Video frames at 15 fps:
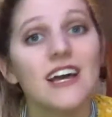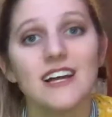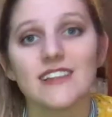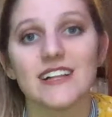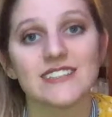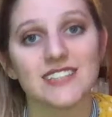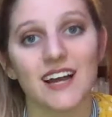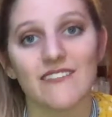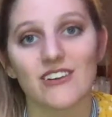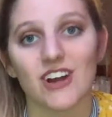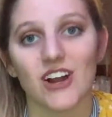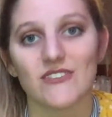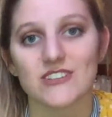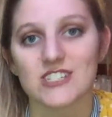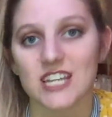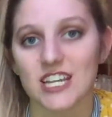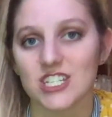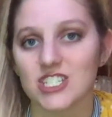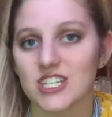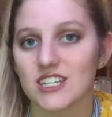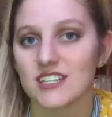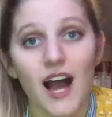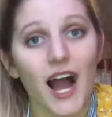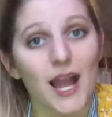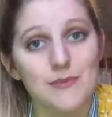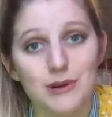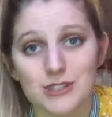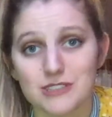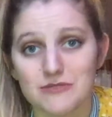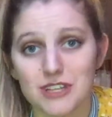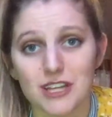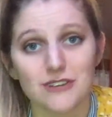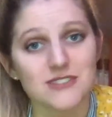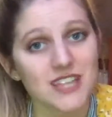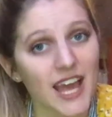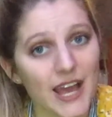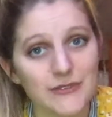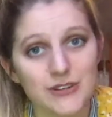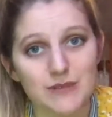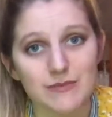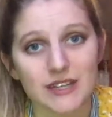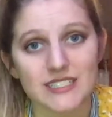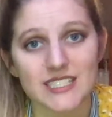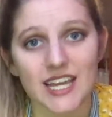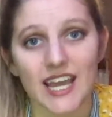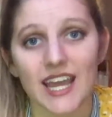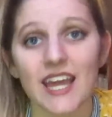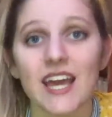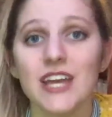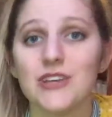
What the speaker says: Let's have a conversation. I post videos every Monday.